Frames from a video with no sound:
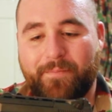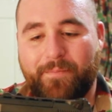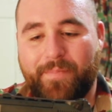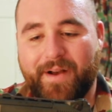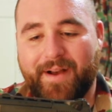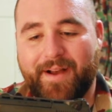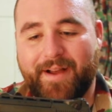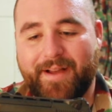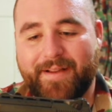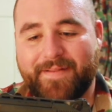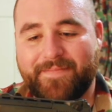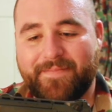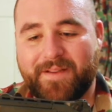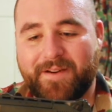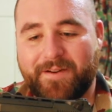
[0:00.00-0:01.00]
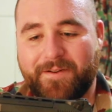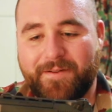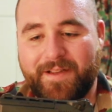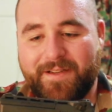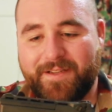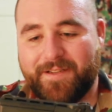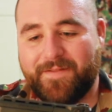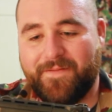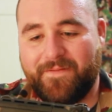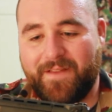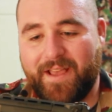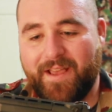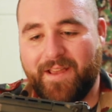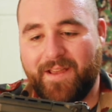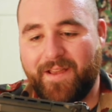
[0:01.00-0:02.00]
But,
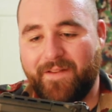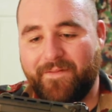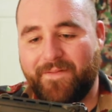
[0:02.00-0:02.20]
it